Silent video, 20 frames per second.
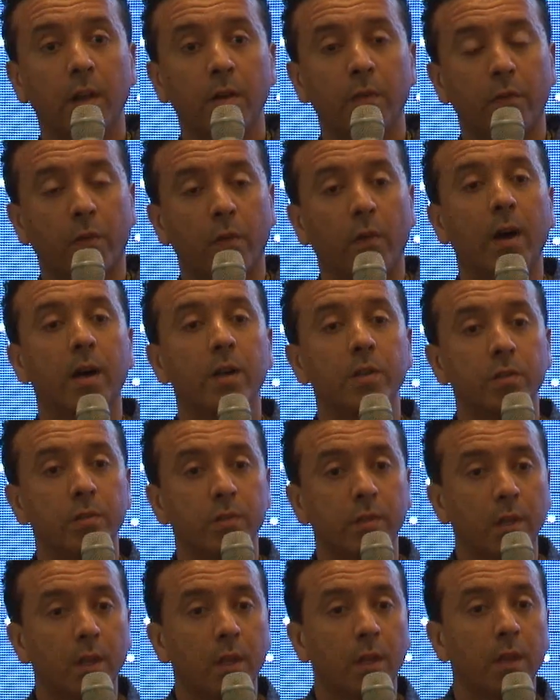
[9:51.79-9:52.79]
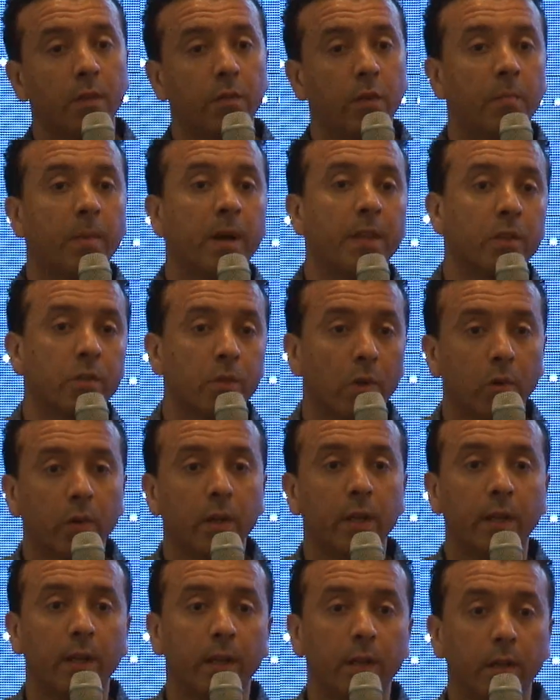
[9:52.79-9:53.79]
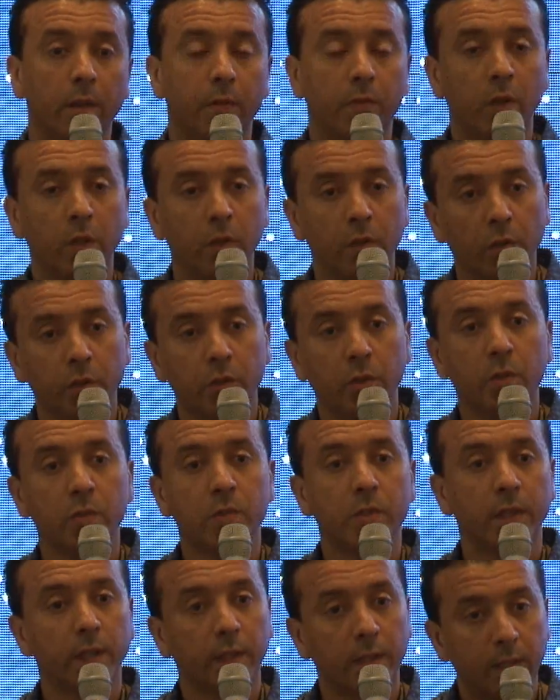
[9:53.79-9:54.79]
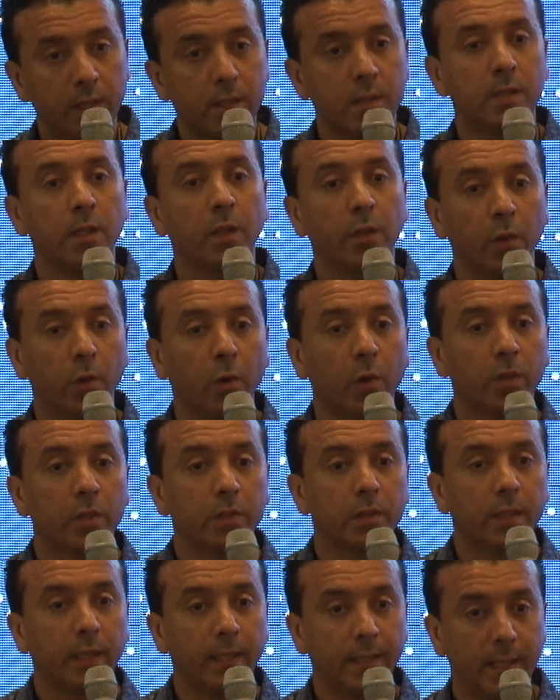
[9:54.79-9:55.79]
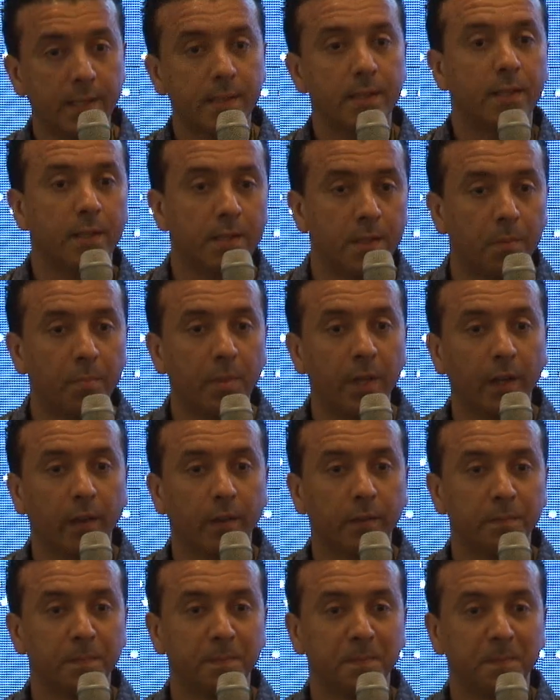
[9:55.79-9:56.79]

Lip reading: For us, if you buy the token and if you're not using it, it's still yours. It doesn't disappear.